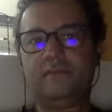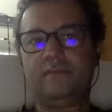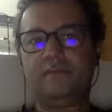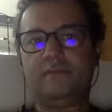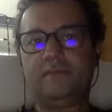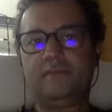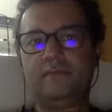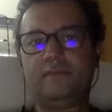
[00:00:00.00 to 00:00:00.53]

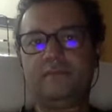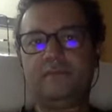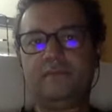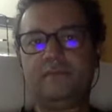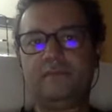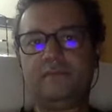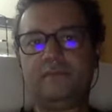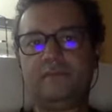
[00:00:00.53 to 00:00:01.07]

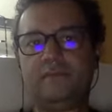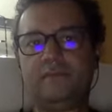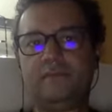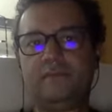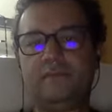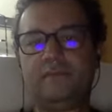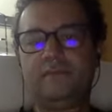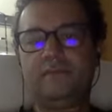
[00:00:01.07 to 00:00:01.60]

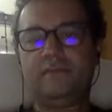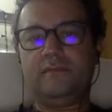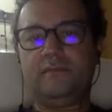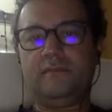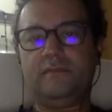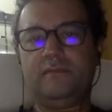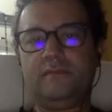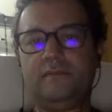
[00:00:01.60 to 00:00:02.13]

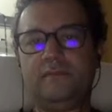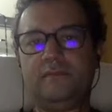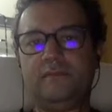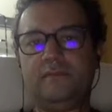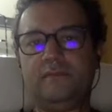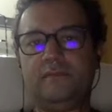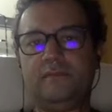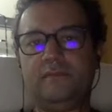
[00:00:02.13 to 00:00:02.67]

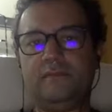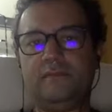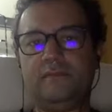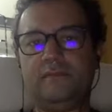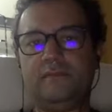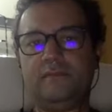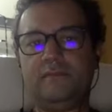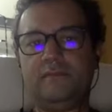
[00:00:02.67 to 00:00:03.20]

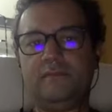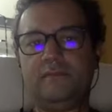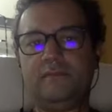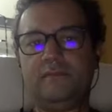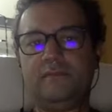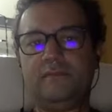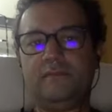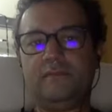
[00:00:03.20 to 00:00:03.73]

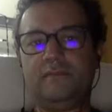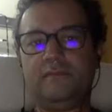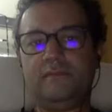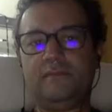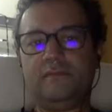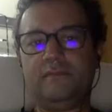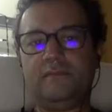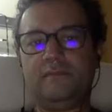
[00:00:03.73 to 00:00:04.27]

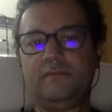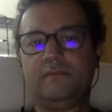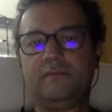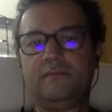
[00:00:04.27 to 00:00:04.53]
(silent)